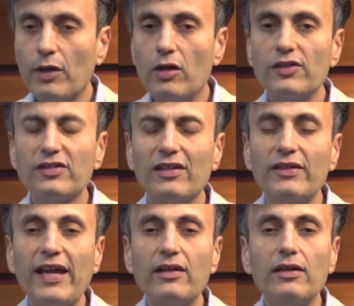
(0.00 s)
Because
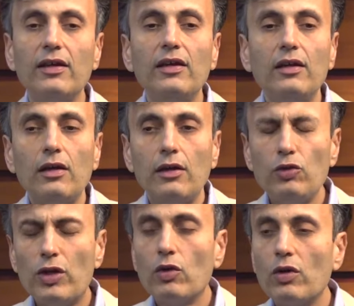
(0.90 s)
that
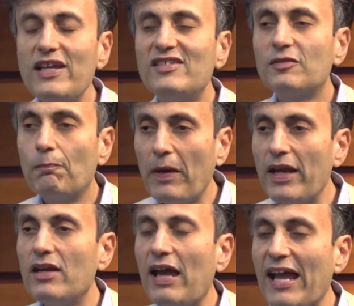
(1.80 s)
you can only
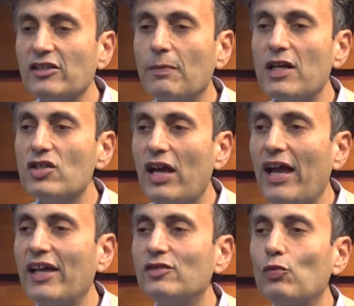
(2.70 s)
spend as much
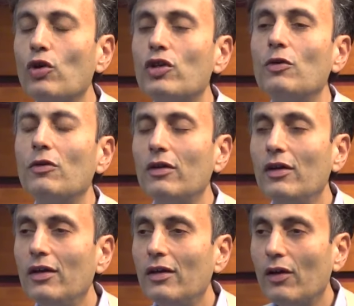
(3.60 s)
as what your
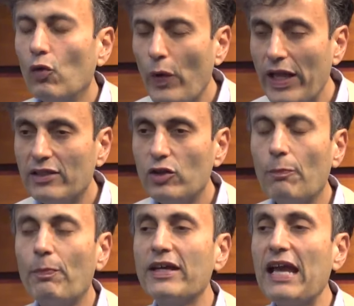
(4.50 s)
wealth,
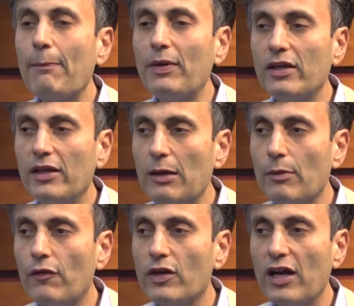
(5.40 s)
your per capita
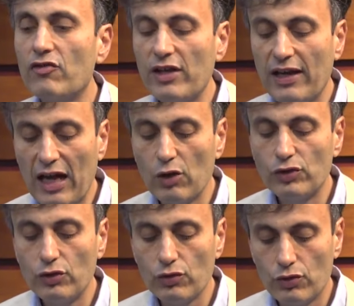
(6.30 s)
income of a country
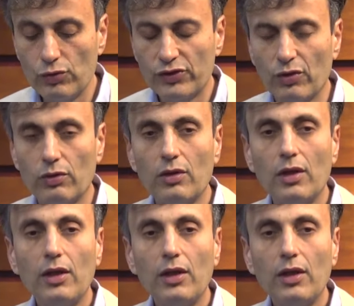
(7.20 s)
allows you to do so.